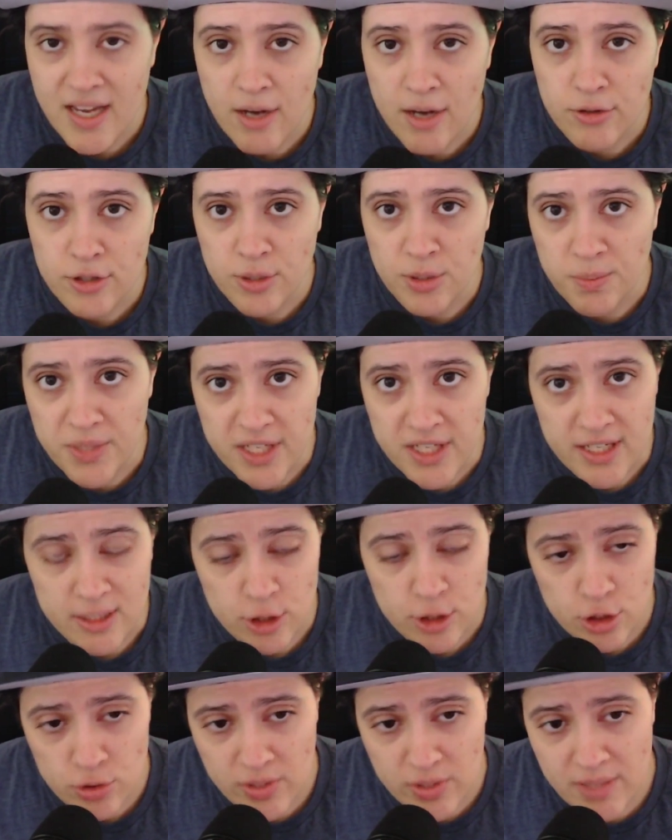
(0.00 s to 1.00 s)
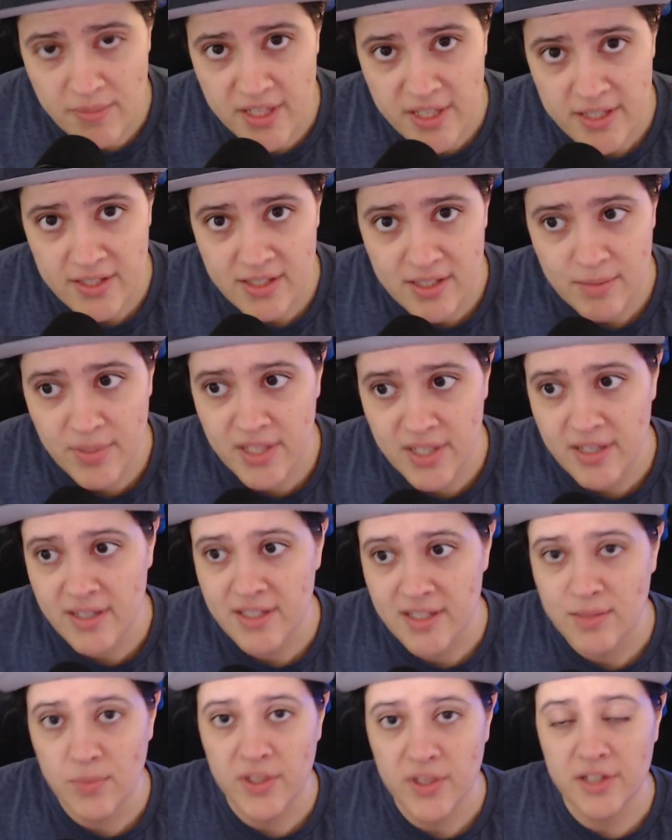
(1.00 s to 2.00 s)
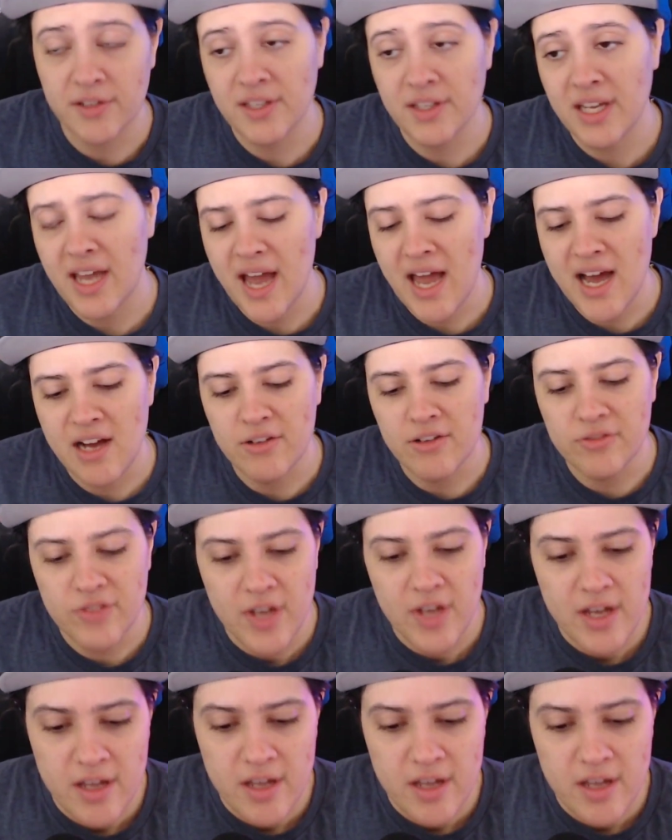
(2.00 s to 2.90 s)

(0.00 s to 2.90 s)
out to be extremists because, well, they have